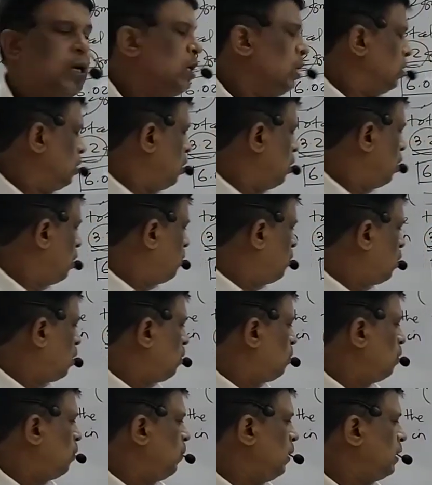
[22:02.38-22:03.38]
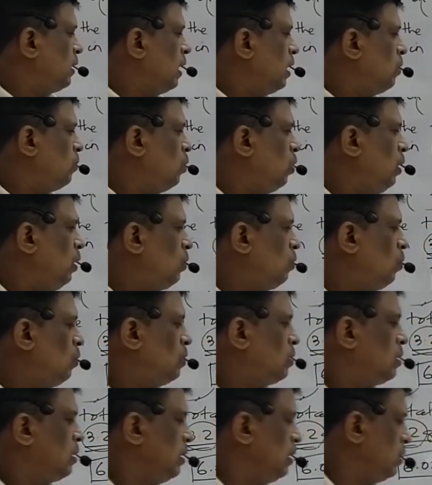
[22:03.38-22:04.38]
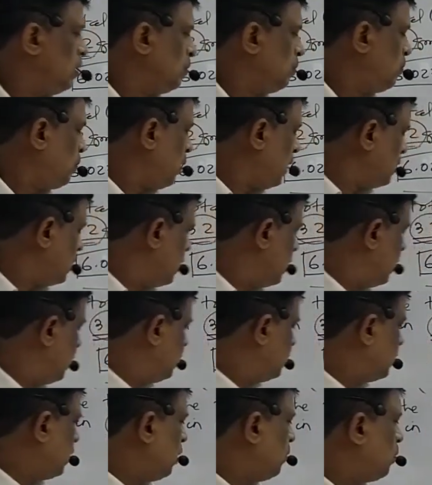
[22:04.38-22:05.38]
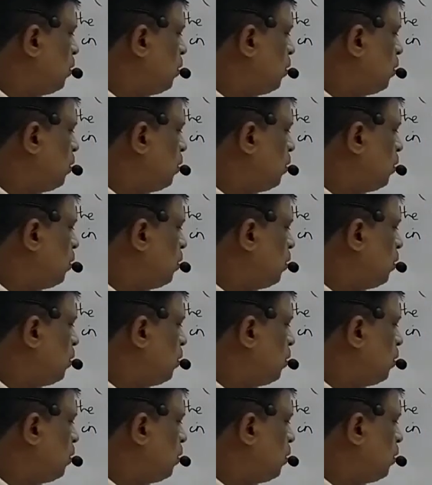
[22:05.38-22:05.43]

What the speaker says: the number of methane molecules is present in